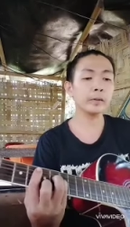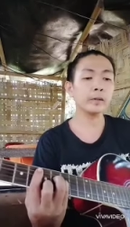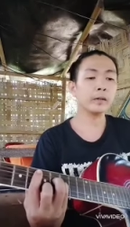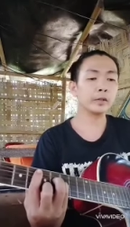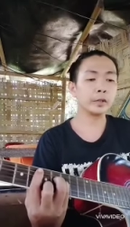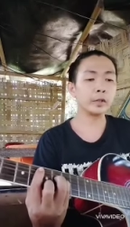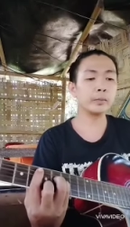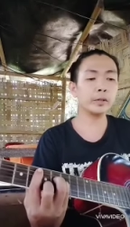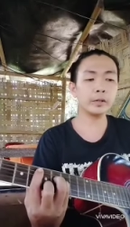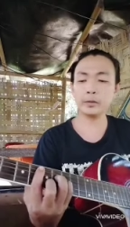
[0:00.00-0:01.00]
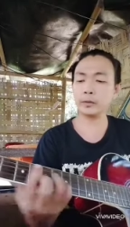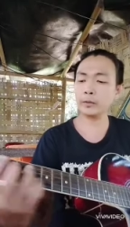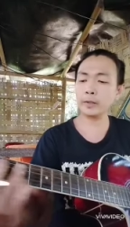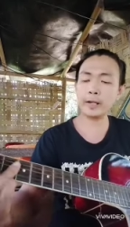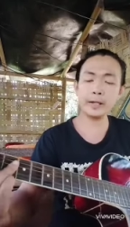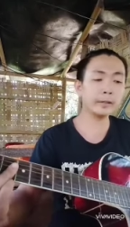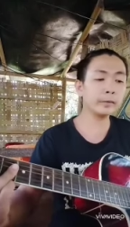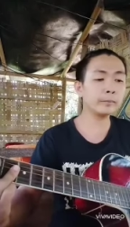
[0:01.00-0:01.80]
Give me your hand